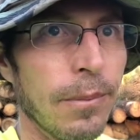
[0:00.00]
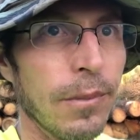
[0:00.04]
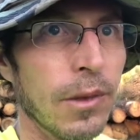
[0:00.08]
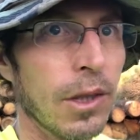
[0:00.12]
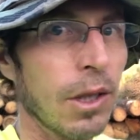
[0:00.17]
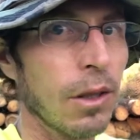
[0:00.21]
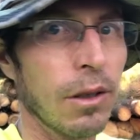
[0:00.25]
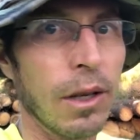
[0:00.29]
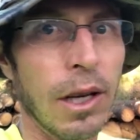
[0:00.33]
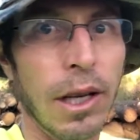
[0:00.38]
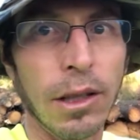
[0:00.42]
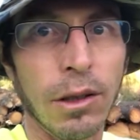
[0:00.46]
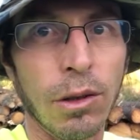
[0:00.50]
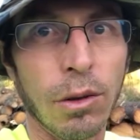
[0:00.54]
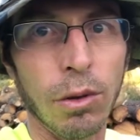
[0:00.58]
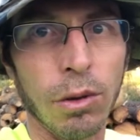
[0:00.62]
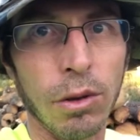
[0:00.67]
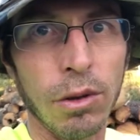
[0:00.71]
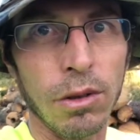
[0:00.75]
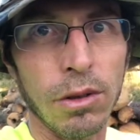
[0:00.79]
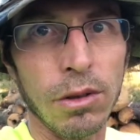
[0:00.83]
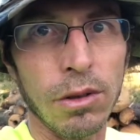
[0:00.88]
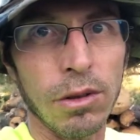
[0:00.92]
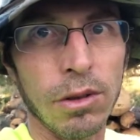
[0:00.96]
to their
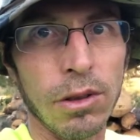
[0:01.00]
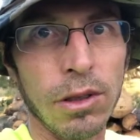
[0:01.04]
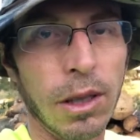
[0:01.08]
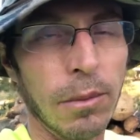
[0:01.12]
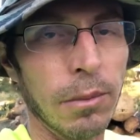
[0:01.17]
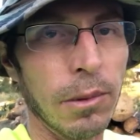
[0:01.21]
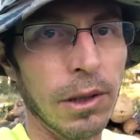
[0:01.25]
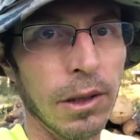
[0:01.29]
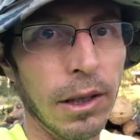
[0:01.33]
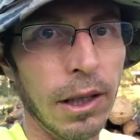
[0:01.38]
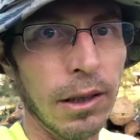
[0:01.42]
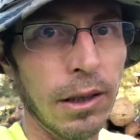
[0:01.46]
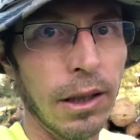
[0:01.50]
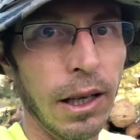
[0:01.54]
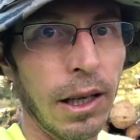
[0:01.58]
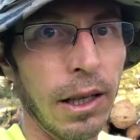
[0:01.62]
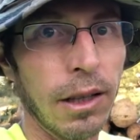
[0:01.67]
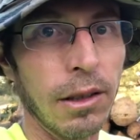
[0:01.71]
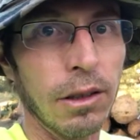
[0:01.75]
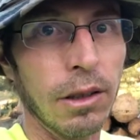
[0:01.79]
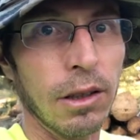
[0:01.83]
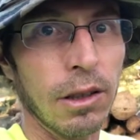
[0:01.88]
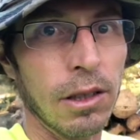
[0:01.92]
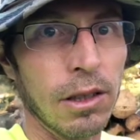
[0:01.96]
headquarters or something like that
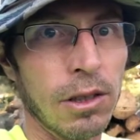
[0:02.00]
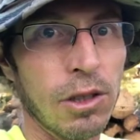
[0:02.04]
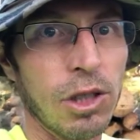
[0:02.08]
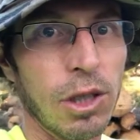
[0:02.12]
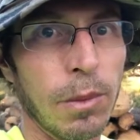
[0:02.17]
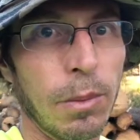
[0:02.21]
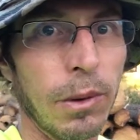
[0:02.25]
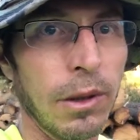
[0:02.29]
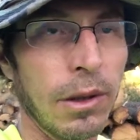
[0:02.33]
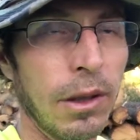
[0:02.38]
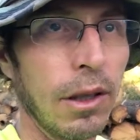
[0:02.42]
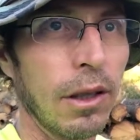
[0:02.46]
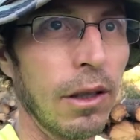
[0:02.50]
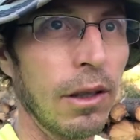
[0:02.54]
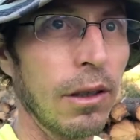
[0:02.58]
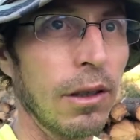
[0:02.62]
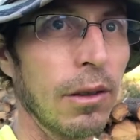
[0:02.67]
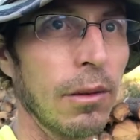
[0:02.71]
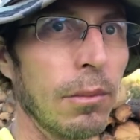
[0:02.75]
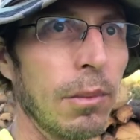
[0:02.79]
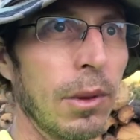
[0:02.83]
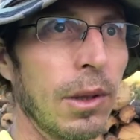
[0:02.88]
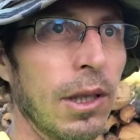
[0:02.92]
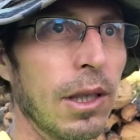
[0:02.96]
and they're going to chip it there
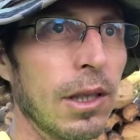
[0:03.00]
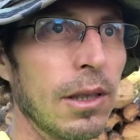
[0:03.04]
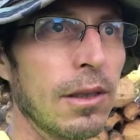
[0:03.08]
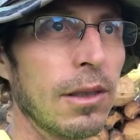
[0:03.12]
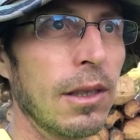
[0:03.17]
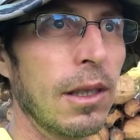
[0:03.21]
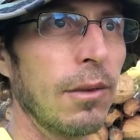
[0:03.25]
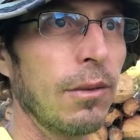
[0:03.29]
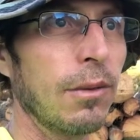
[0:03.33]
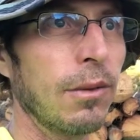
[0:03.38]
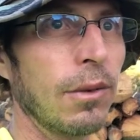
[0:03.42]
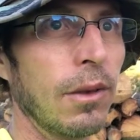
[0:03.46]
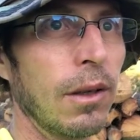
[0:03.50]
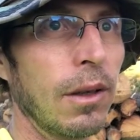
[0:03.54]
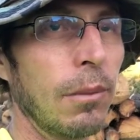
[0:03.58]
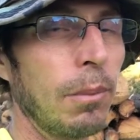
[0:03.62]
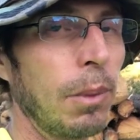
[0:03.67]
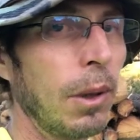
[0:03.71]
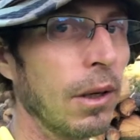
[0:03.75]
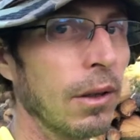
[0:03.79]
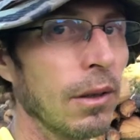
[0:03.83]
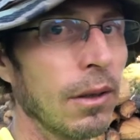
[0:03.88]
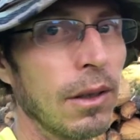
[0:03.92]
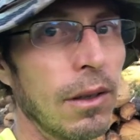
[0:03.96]
because they've
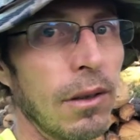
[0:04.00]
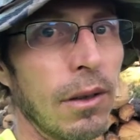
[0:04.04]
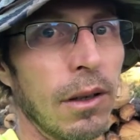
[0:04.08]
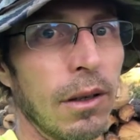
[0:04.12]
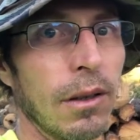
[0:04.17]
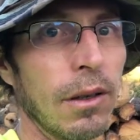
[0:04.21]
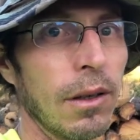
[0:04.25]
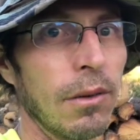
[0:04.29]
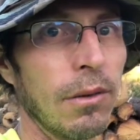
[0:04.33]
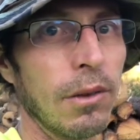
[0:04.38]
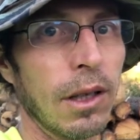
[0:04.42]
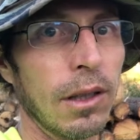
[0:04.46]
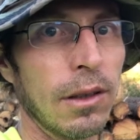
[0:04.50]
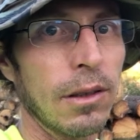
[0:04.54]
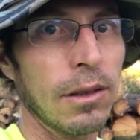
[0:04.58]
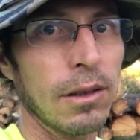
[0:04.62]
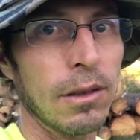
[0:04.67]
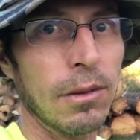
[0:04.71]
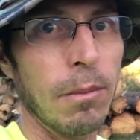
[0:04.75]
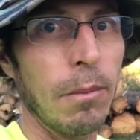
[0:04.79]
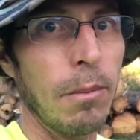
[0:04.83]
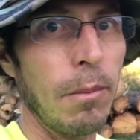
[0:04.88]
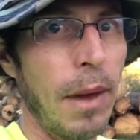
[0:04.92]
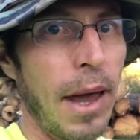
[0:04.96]
apparently there they've got
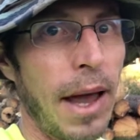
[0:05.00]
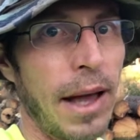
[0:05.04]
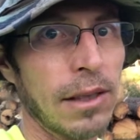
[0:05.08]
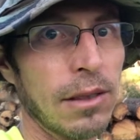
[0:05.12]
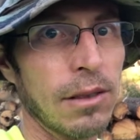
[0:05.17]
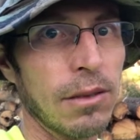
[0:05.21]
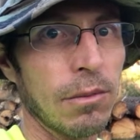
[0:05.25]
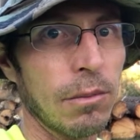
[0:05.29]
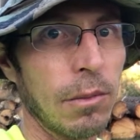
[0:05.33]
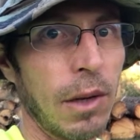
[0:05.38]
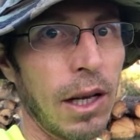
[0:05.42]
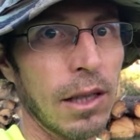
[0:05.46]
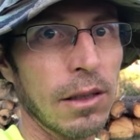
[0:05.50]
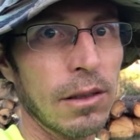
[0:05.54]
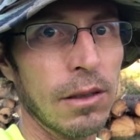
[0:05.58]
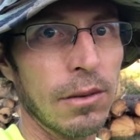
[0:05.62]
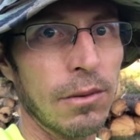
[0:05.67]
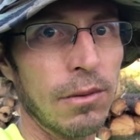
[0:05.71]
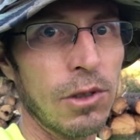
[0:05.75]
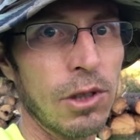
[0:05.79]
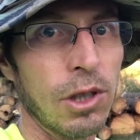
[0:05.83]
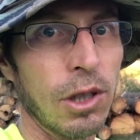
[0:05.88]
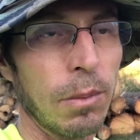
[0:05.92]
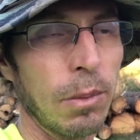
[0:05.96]
this massive
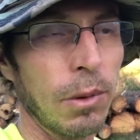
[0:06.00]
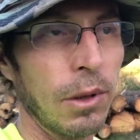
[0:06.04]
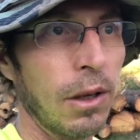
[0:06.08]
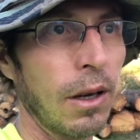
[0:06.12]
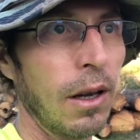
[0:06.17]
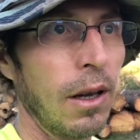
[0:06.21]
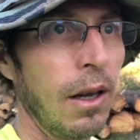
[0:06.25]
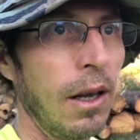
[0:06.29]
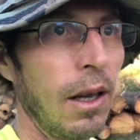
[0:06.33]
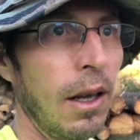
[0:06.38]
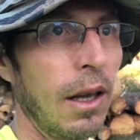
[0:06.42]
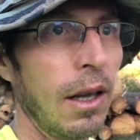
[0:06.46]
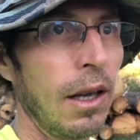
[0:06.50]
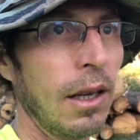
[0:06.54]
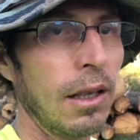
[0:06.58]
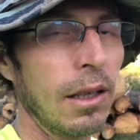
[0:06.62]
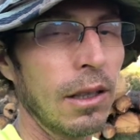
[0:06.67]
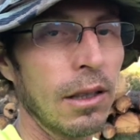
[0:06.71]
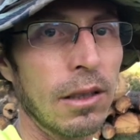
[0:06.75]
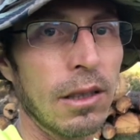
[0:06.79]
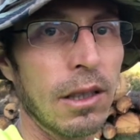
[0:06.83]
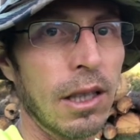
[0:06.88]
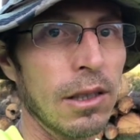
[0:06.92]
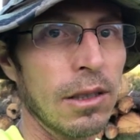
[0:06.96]
massive chipper and
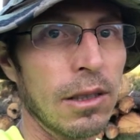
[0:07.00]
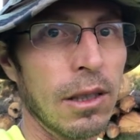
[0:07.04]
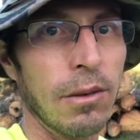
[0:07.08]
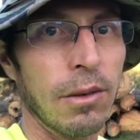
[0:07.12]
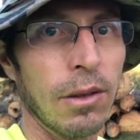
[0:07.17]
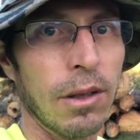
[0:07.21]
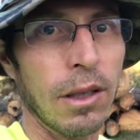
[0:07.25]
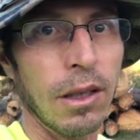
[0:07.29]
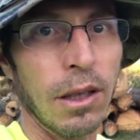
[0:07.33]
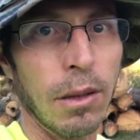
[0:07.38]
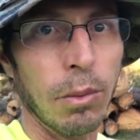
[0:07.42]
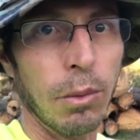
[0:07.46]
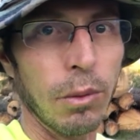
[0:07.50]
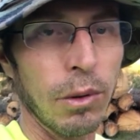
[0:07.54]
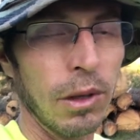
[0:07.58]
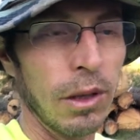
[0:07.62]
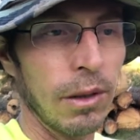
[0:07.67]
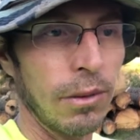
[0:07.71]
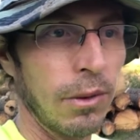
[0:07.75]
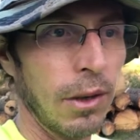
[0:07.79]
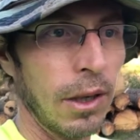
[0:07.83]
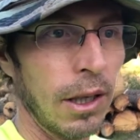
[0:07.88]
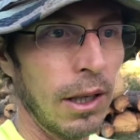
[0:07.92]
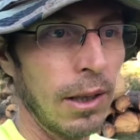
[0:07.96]
it cuts everything up
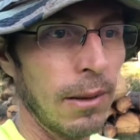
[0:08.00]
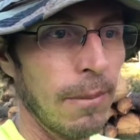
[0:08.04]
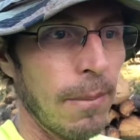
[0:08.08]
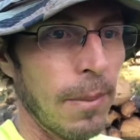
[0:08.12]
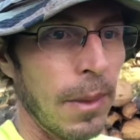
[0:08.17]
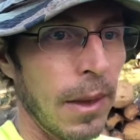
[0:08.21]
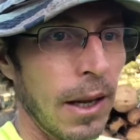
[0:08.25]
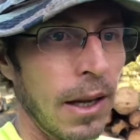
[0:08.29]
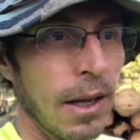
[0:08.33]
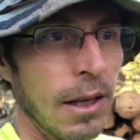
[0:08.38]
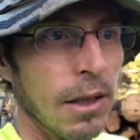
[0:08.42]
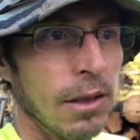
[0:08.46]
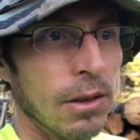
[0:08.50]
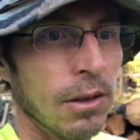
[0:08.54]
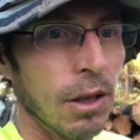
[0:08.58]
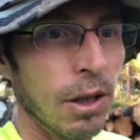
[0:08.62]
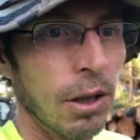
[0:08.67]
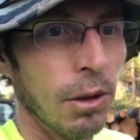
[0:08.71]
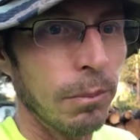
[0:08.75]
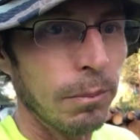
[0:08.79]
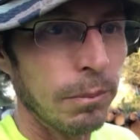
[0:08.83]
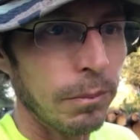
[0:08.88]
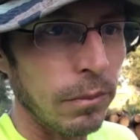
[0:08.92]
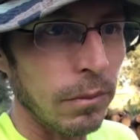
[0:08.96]
really fine
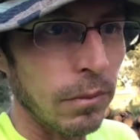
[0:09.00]
so